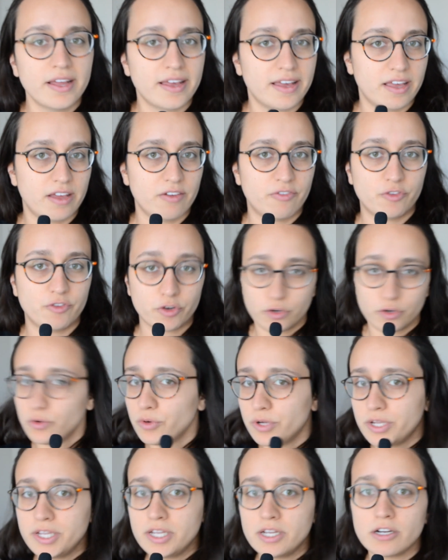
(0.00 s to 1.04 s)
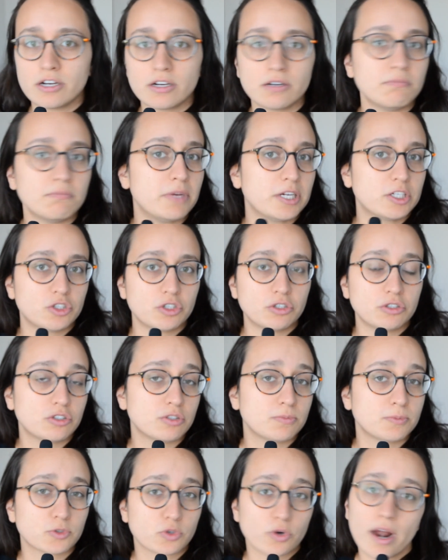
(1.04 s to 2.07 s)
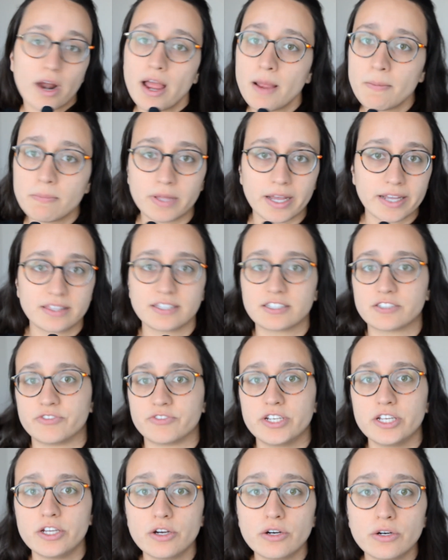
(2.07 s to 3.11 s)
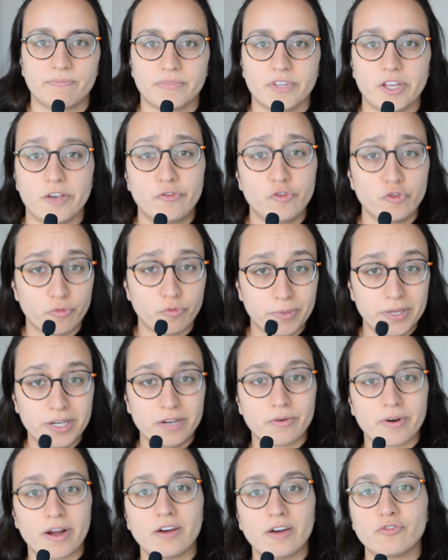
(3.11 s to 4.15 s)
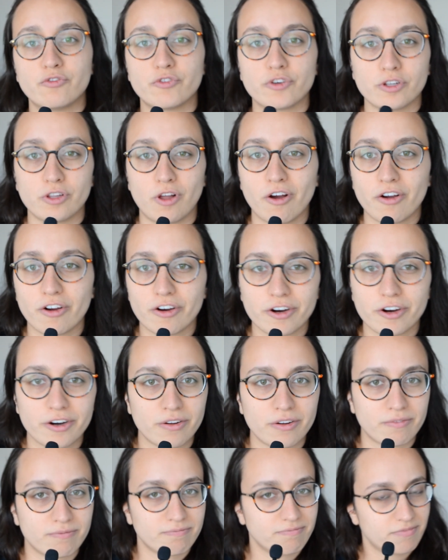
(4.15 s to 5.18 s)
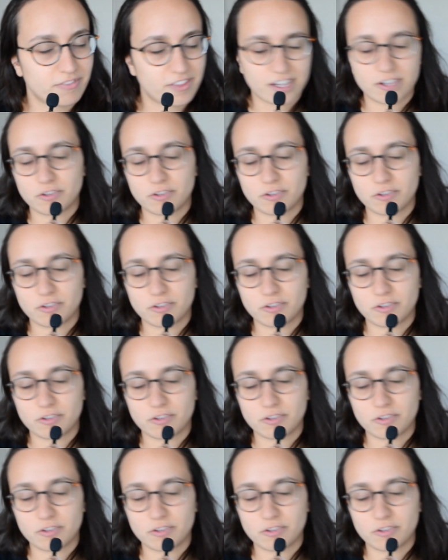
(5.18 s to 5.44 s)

If you're new here, make sure to subscribe, like this video. If you've been around for longer, thank you